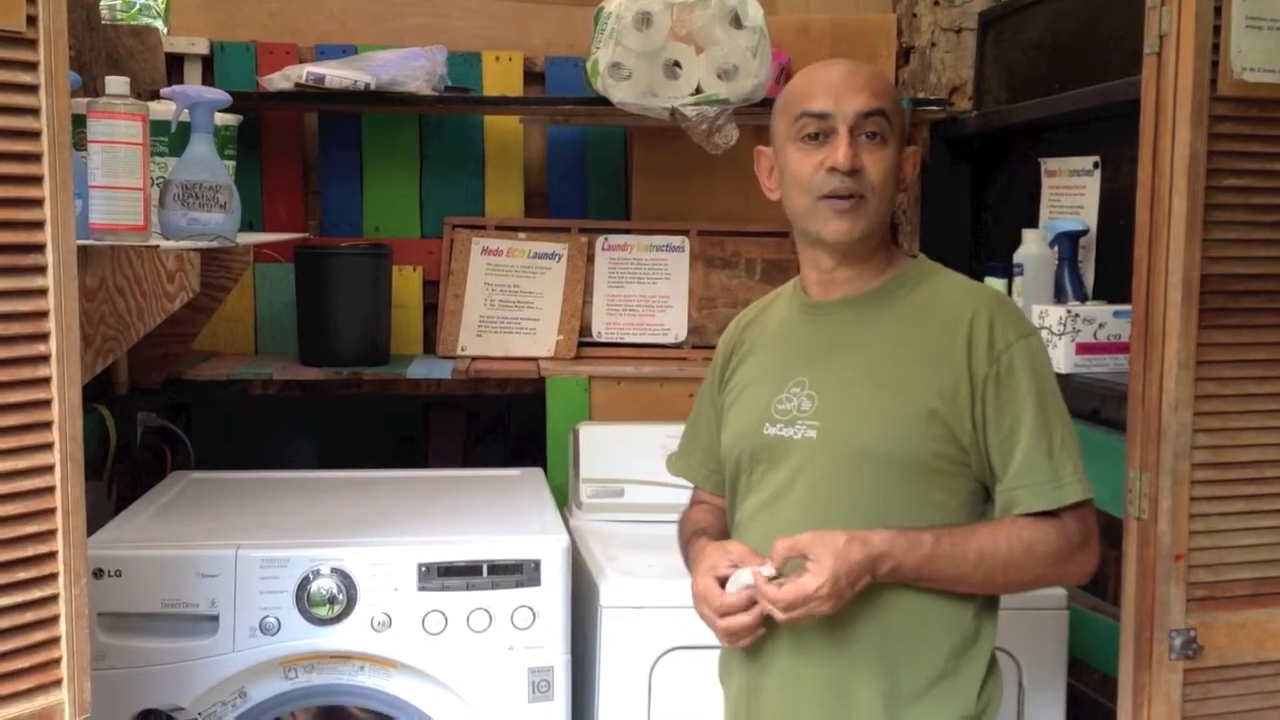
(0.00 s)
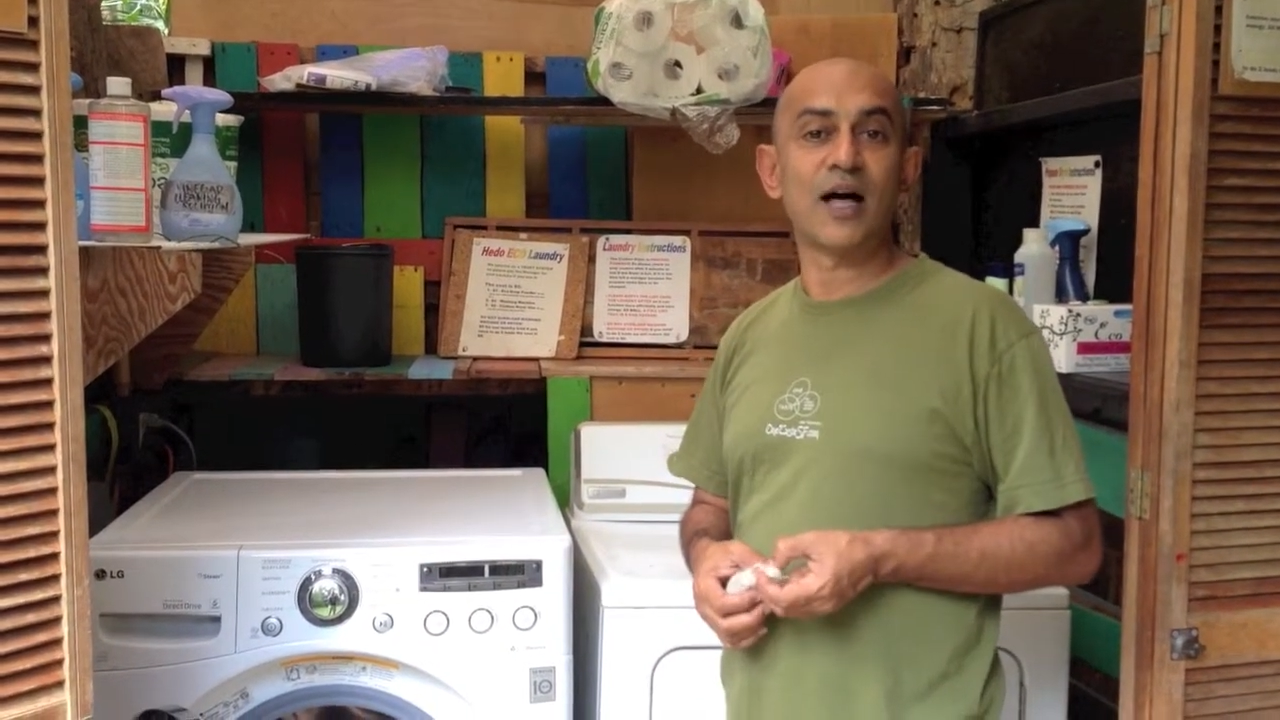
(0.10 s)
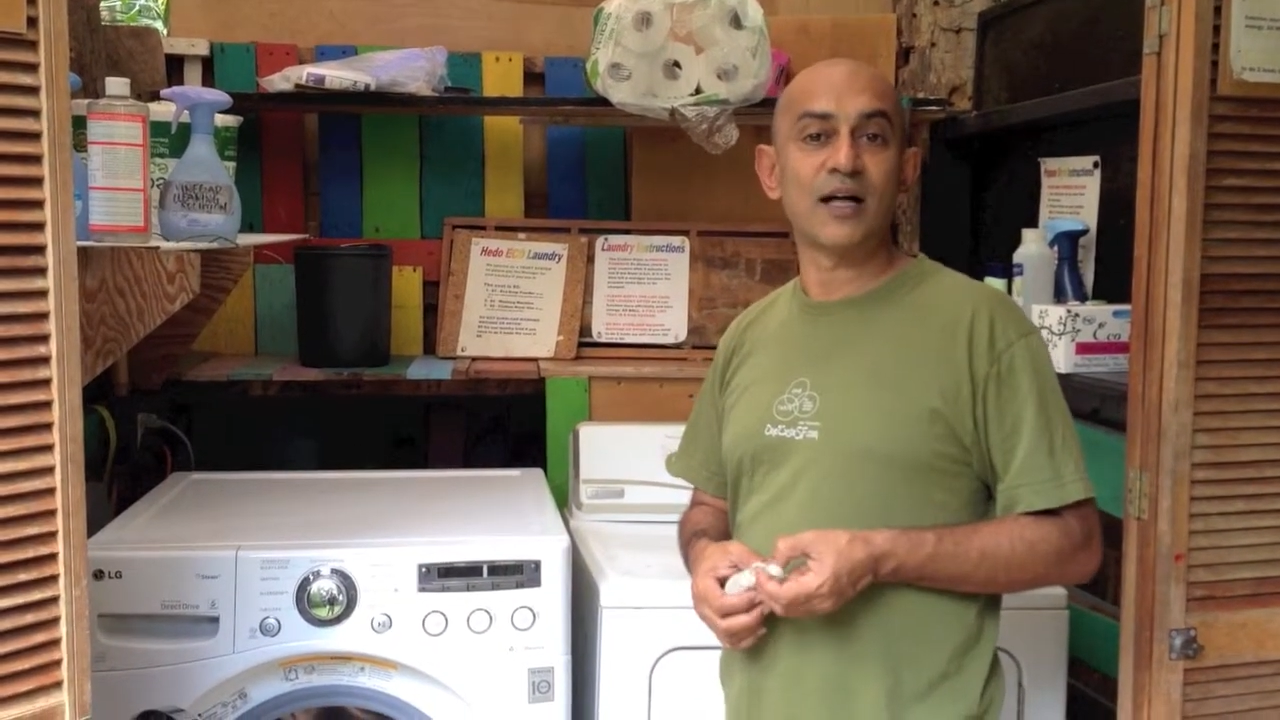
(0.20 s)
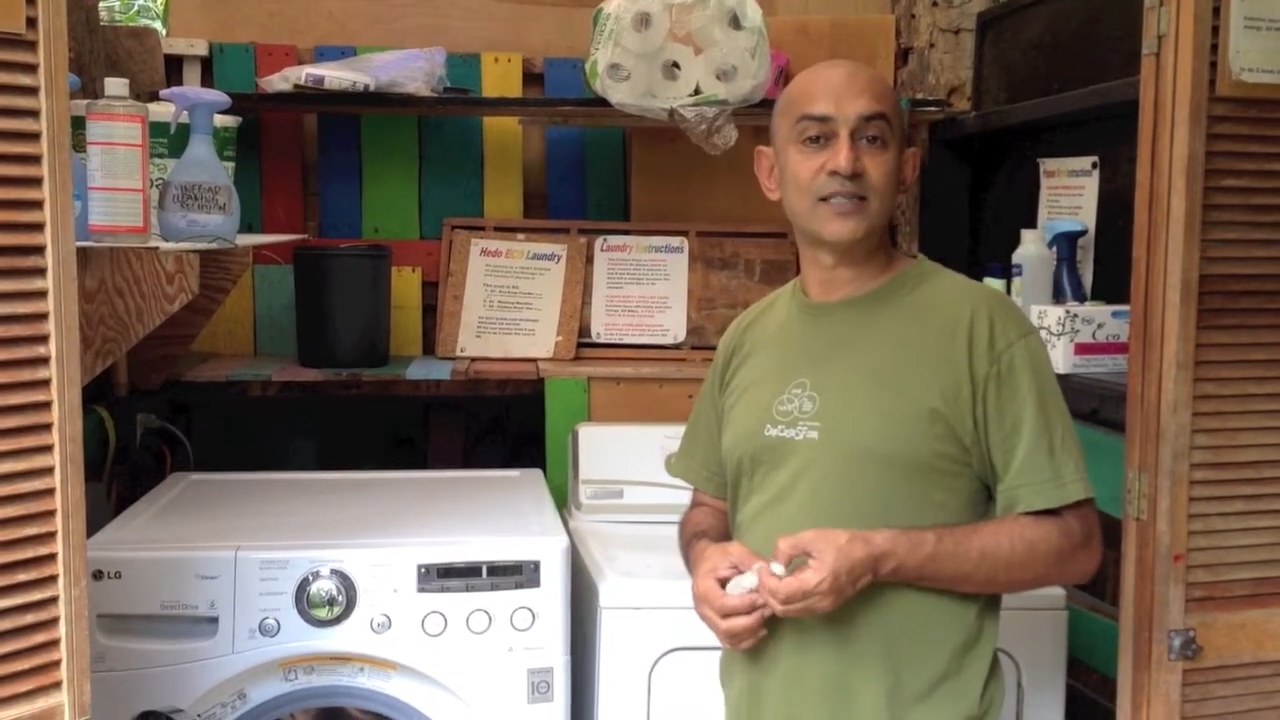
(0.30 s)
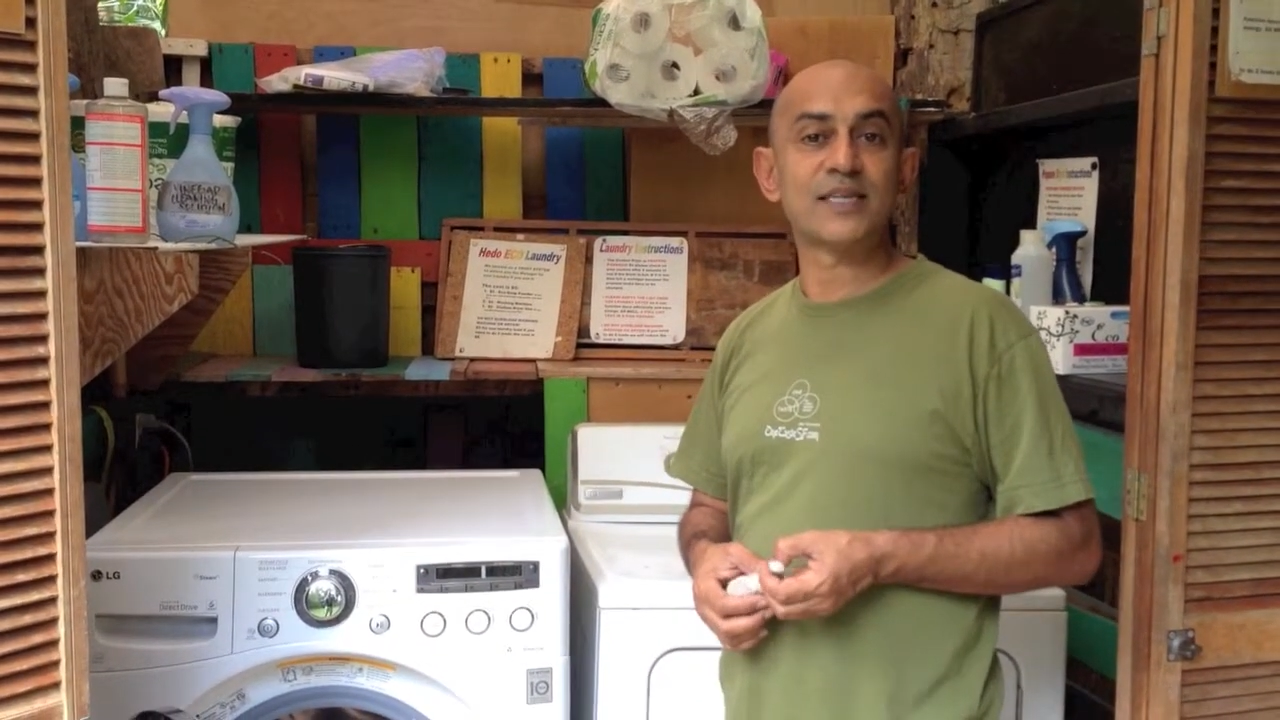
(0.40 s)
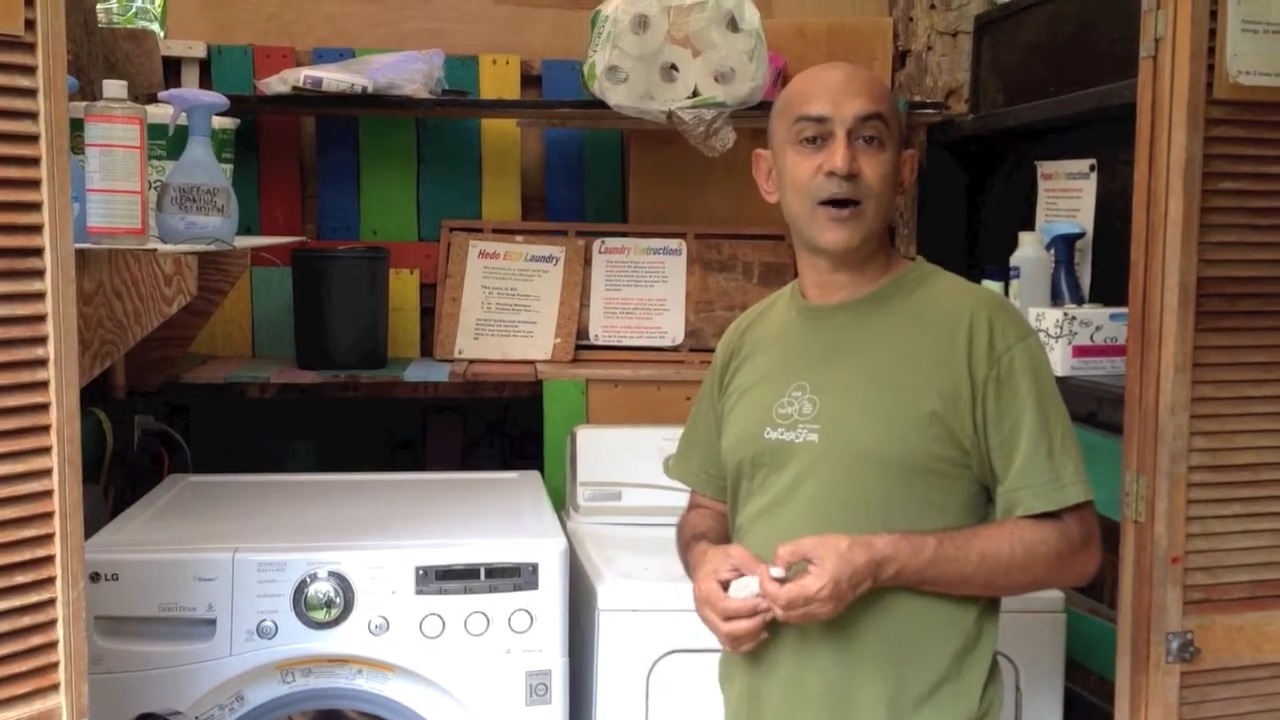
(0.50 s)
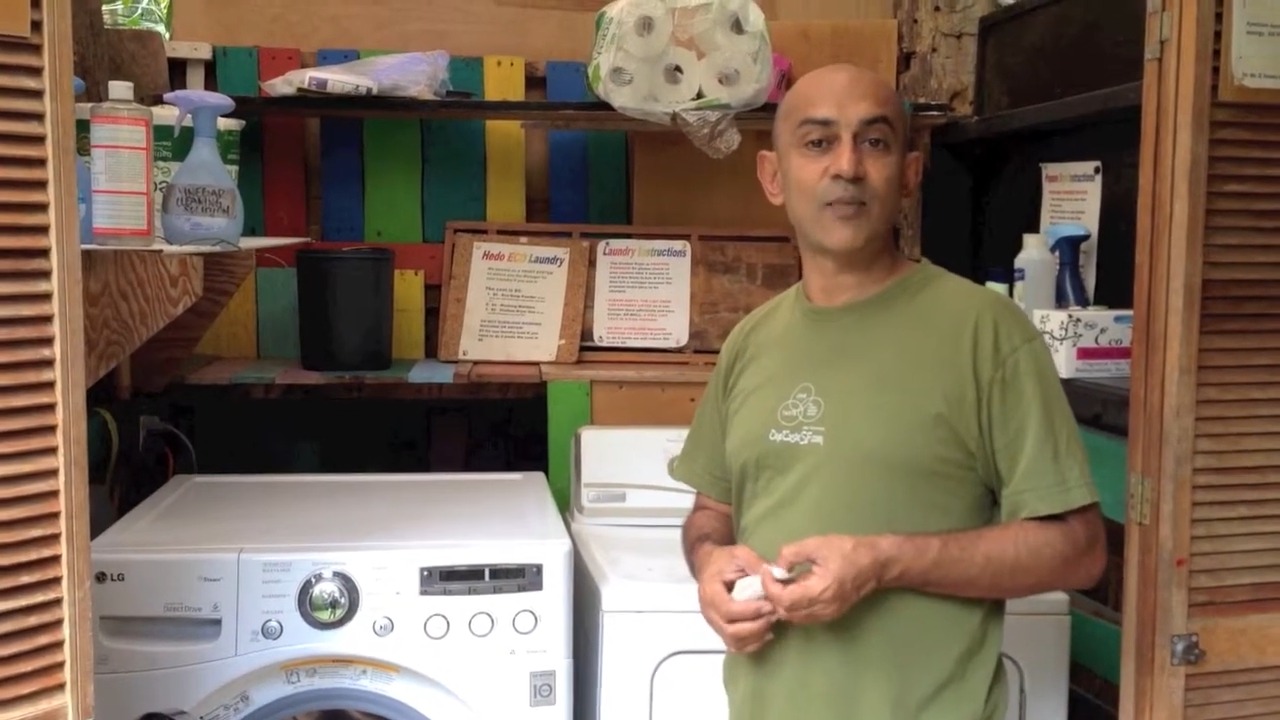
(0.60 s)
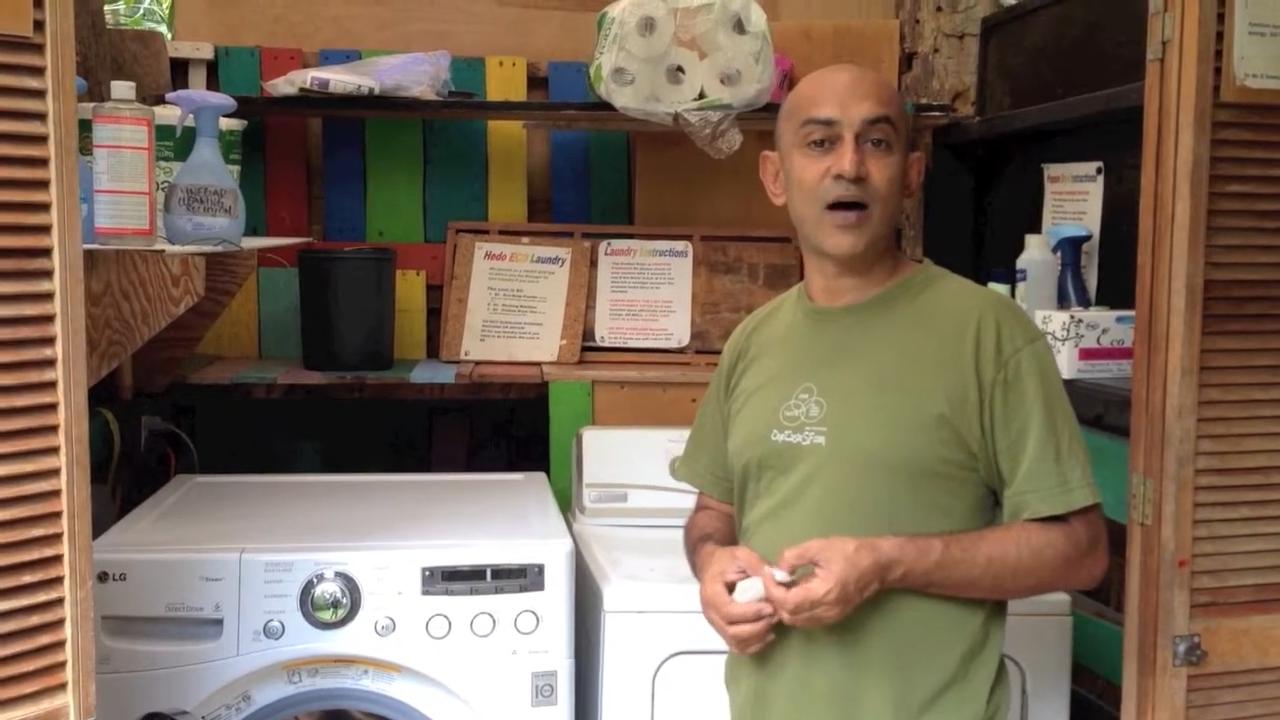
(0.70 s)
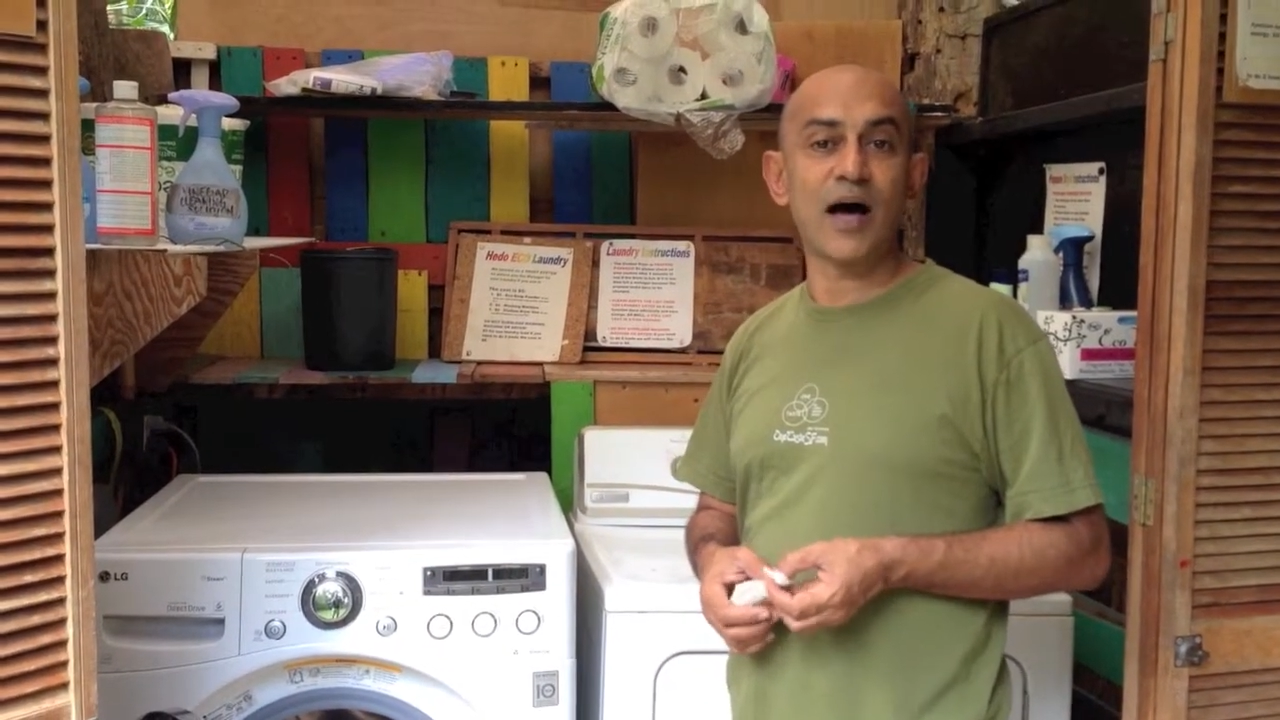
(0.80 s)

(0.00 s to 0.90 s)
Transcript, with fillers: plants out,